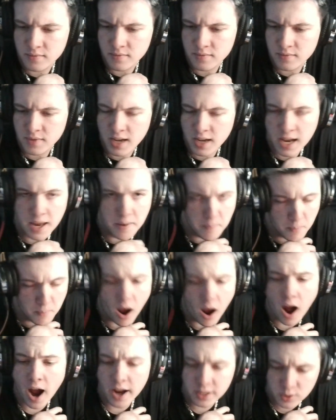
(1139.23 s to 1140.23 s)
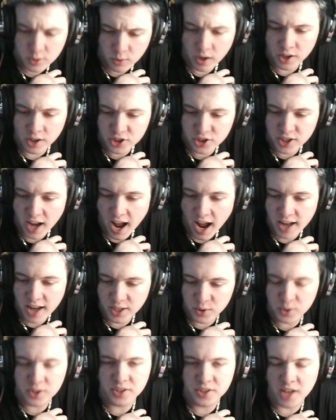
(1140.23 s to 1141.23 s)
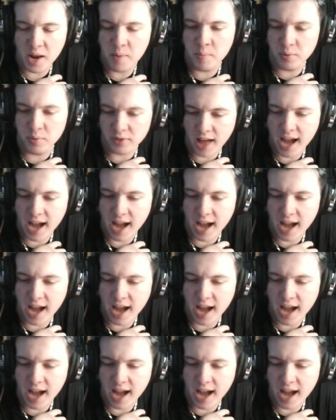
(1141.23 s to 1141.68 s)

in my Twitch chat, you just said black